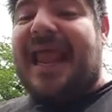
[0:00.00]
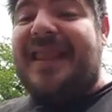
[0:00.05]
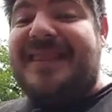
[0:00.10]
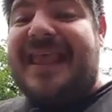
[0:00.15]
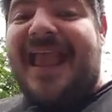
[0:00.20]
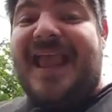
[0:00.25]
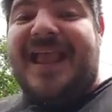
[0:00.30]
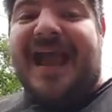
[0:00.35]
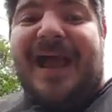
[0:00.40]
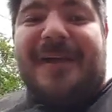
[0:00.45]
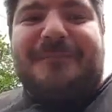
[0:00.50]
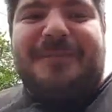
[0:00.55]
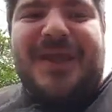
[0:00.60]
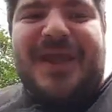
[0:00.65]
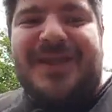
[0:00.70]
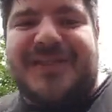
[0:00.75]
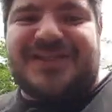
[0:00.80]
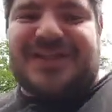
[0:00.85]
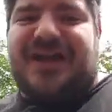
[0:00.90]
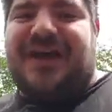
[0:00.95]
and they got
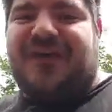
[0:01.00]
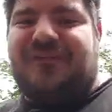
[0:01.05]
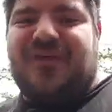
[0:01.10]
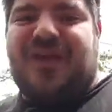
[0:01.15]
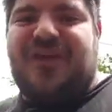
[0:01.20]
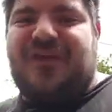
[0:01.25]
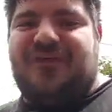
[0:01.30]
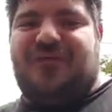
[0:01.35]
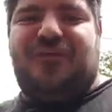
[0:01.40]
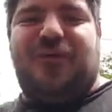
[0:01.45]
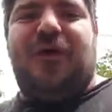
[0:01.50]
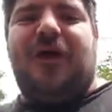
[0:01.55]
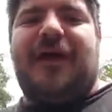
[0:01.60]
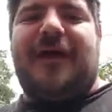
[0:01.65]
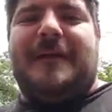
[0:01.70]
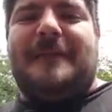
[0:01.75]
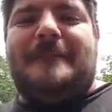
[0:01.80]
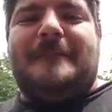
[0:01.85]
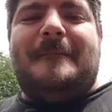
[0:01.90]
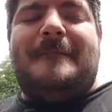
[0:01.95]
pissed off at you for
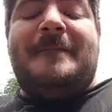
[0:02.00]
it.